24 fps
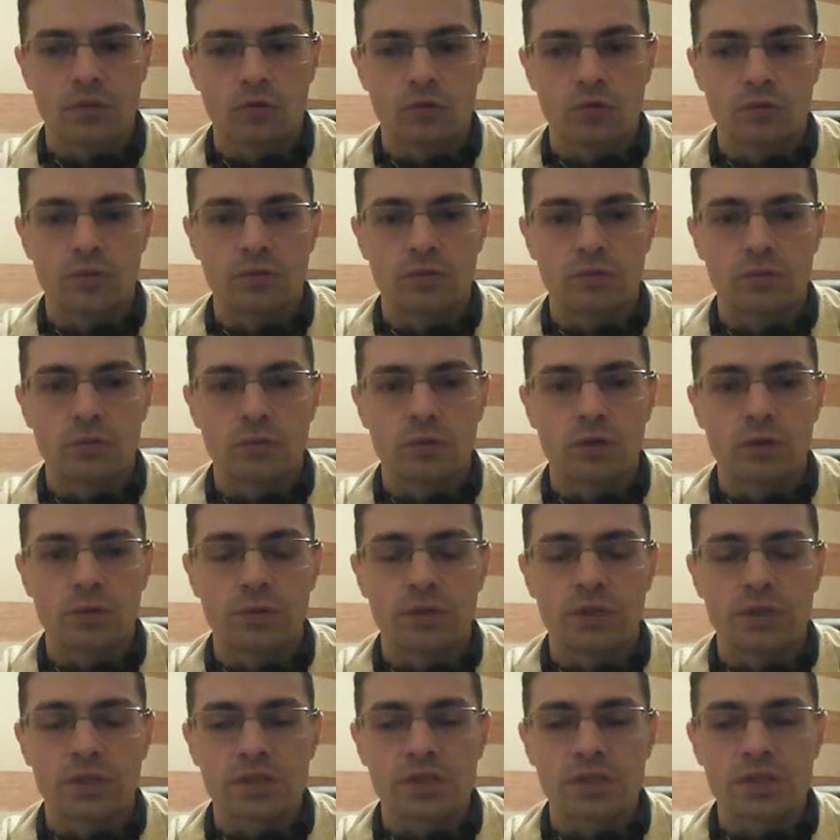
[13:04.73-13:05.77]
rook b4,
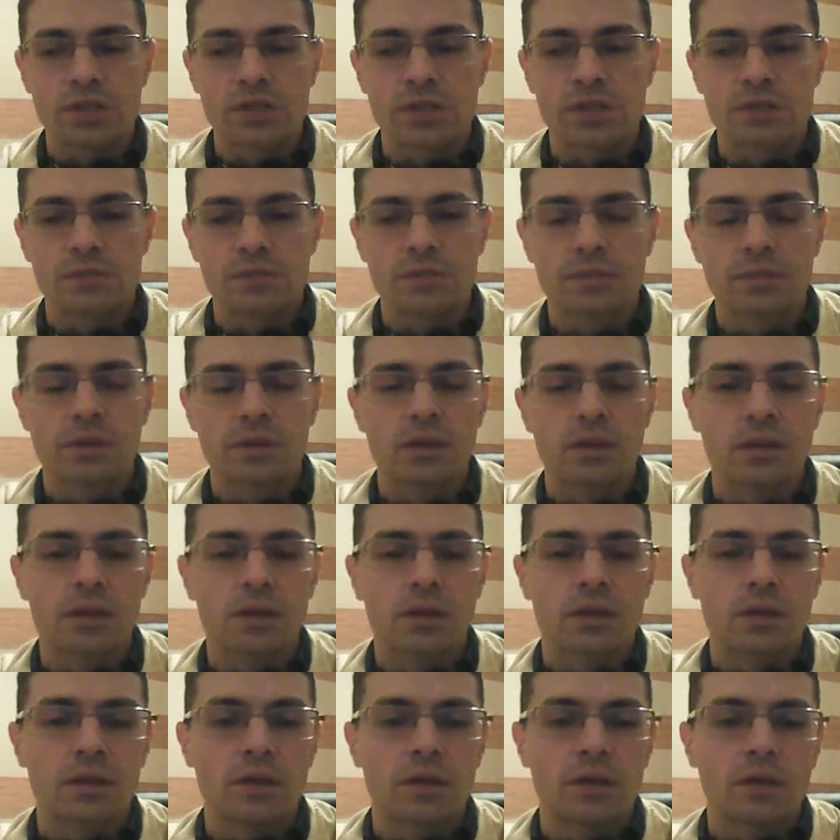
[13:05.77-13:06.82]
queen e6.
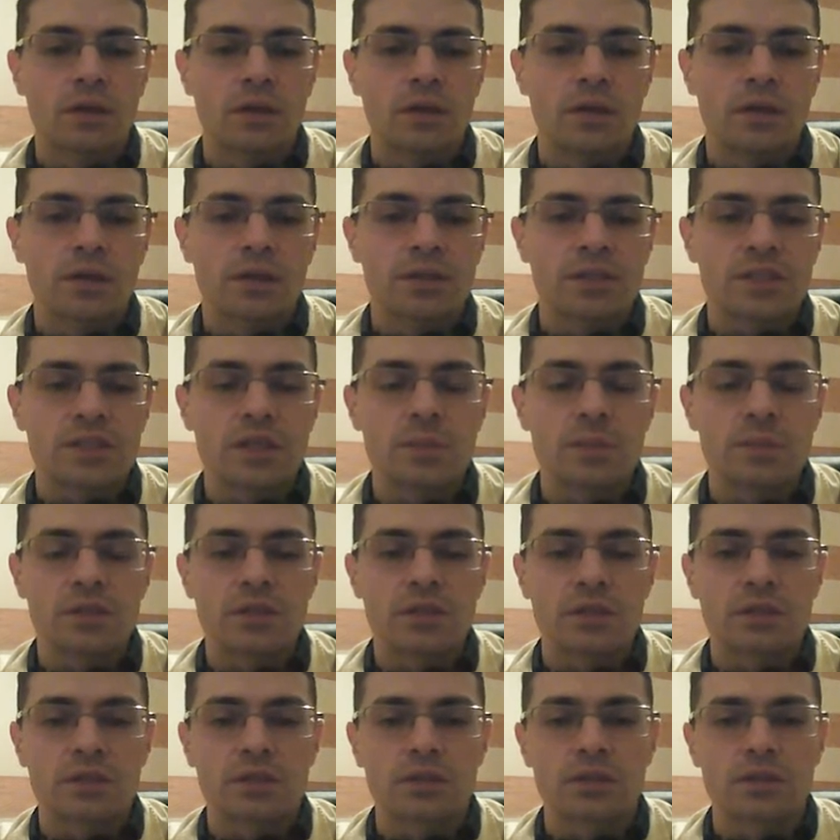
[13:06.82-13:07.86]
Seems
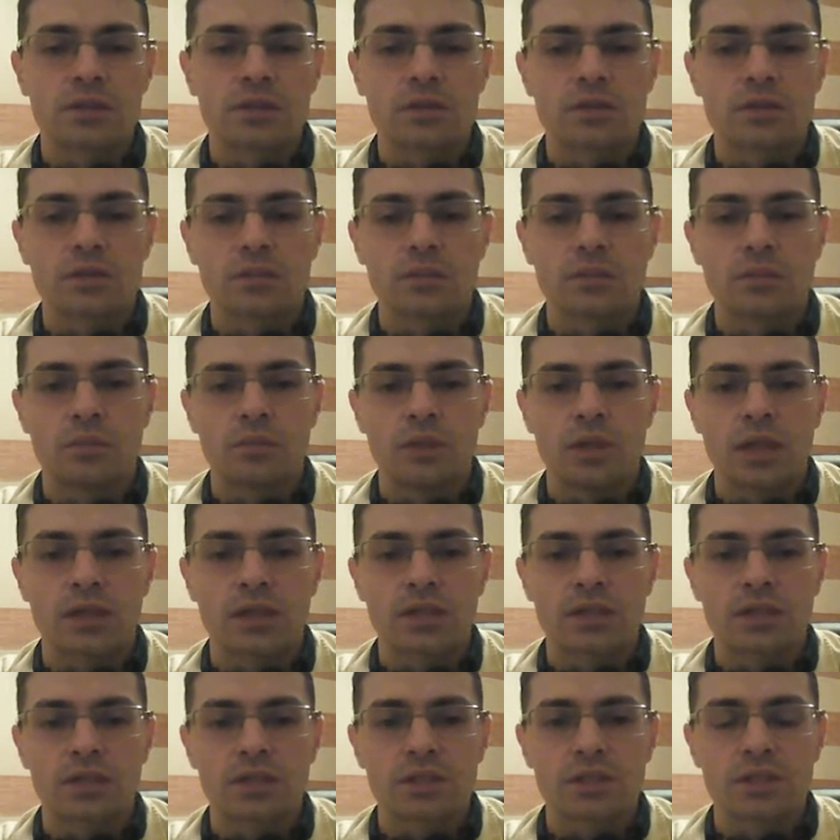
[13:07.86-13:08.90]
that
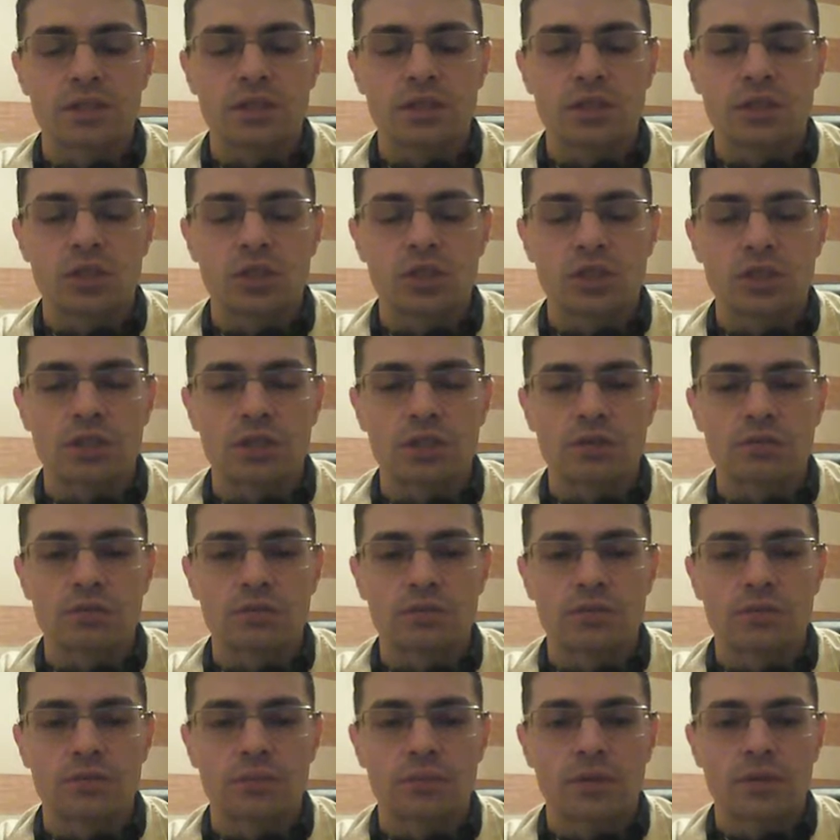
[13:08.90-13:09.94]
black's initiative
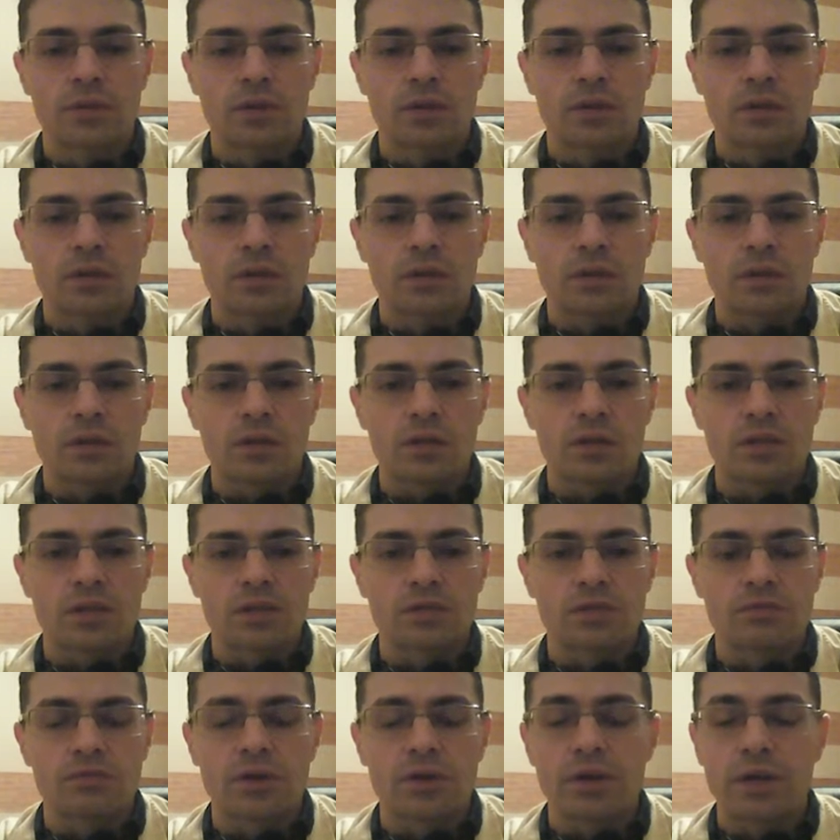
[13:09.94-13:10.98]

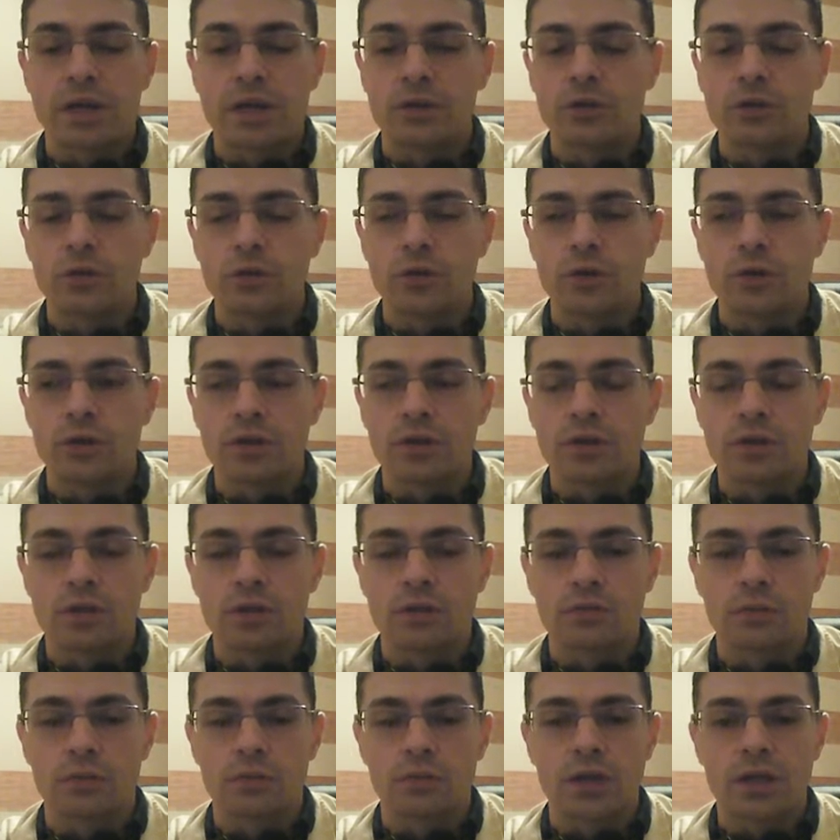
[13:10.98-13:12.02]
is very annoying
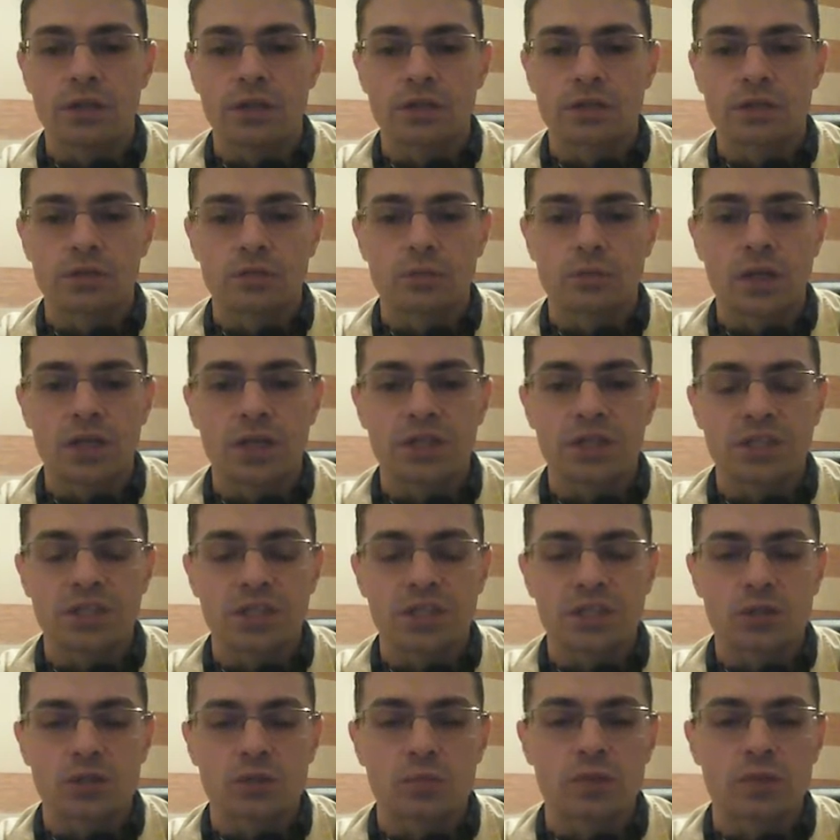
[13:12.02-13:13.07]
here for white. White
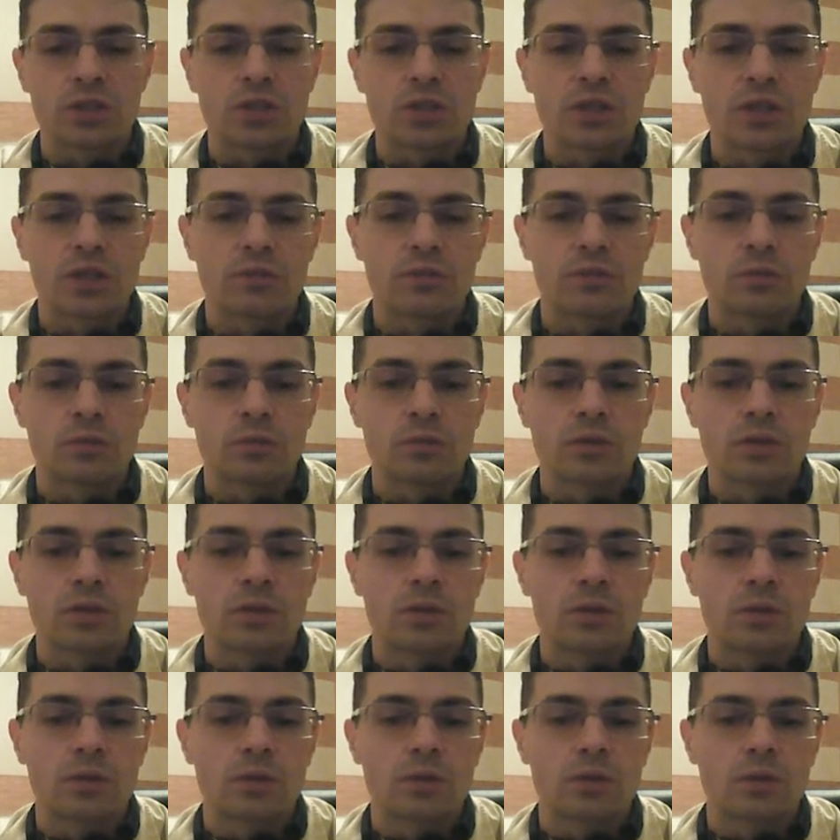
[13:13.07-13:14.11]
has to be careful
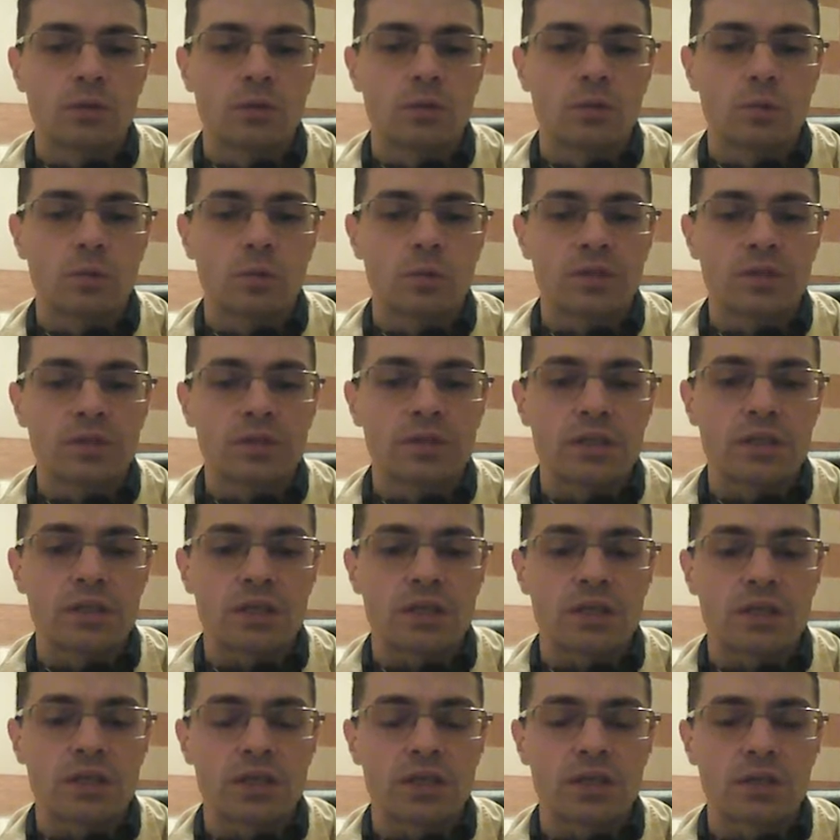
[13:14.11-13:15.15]
with the
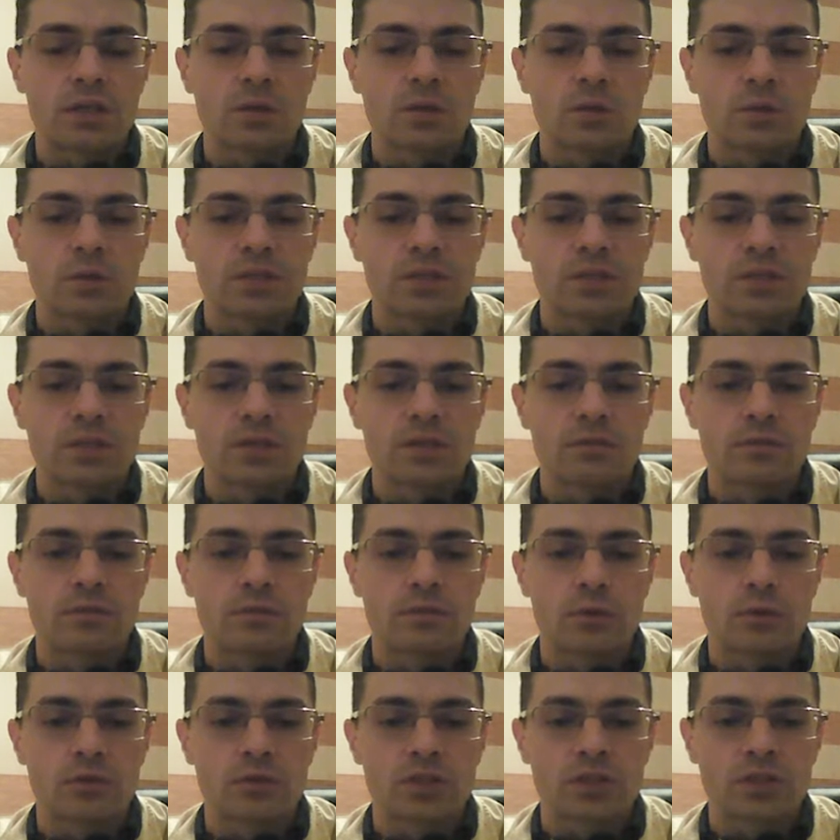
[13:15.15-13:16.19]
king, with the
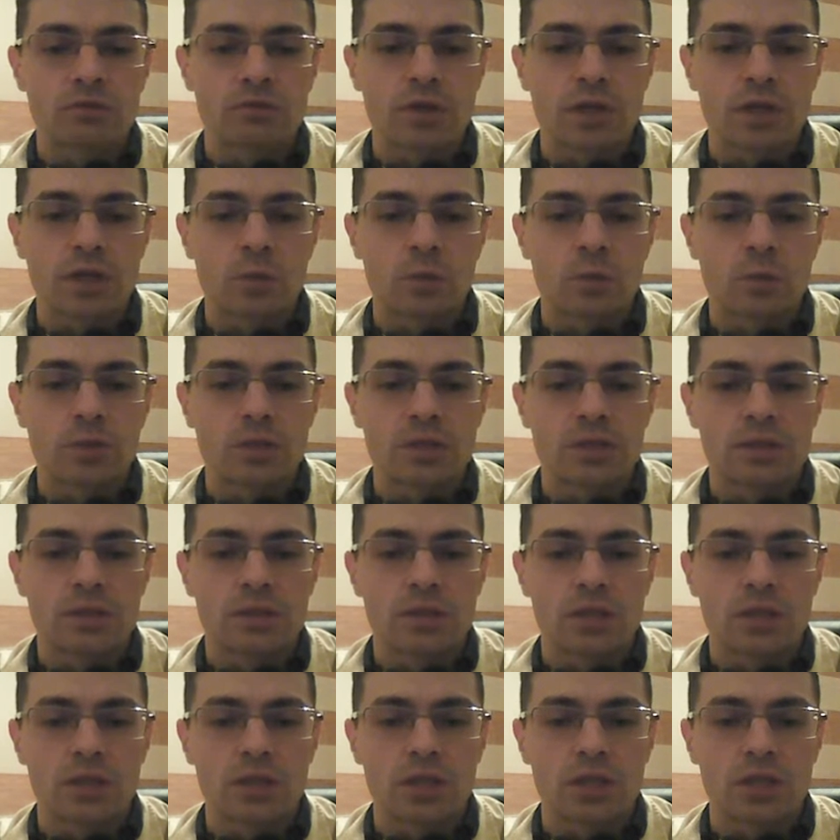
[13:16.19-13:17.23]
first rank, with
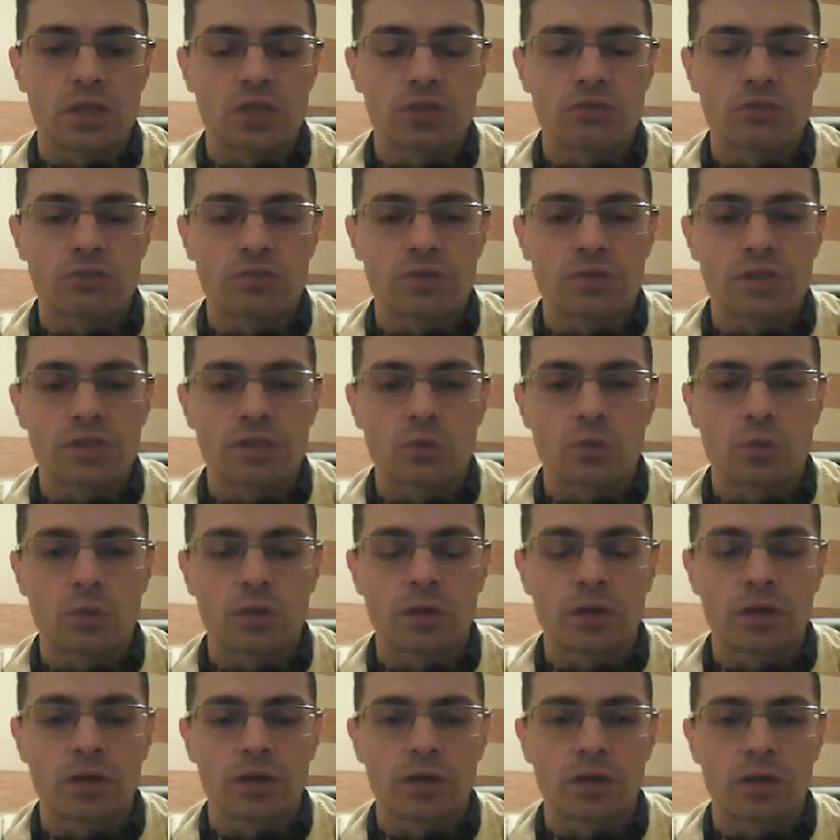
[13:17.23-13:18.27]
the h3
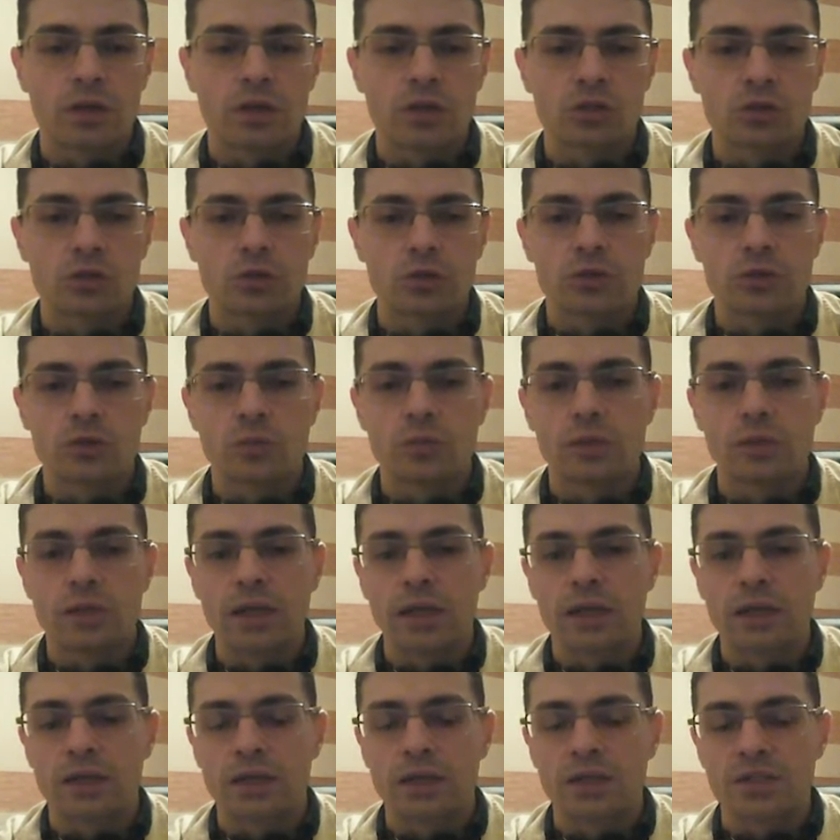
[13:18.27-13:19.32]
square, and also
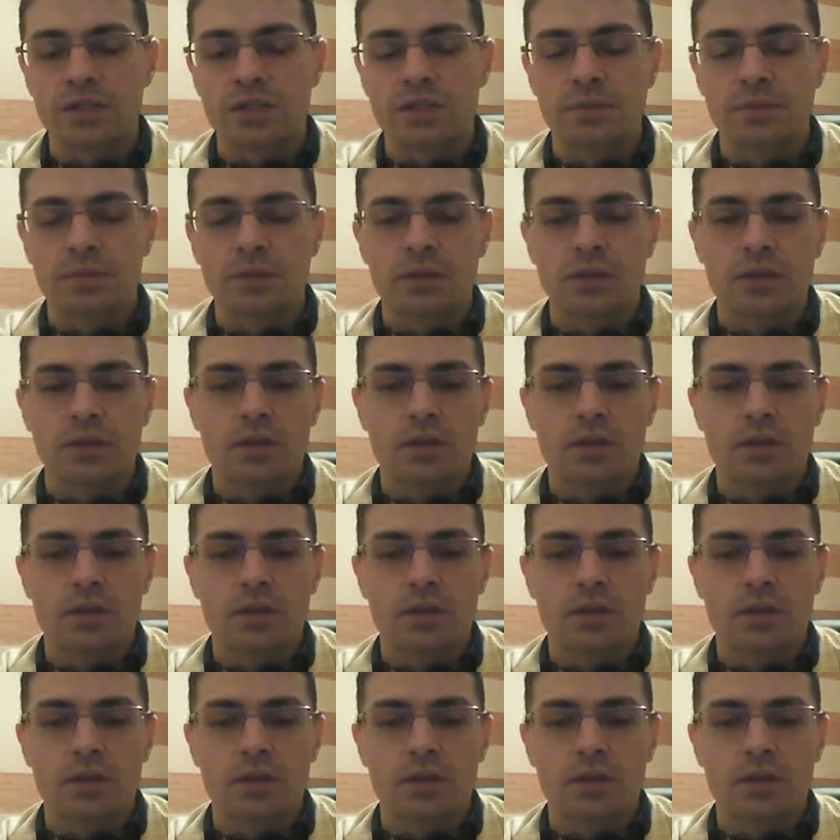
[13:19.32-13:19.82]
black has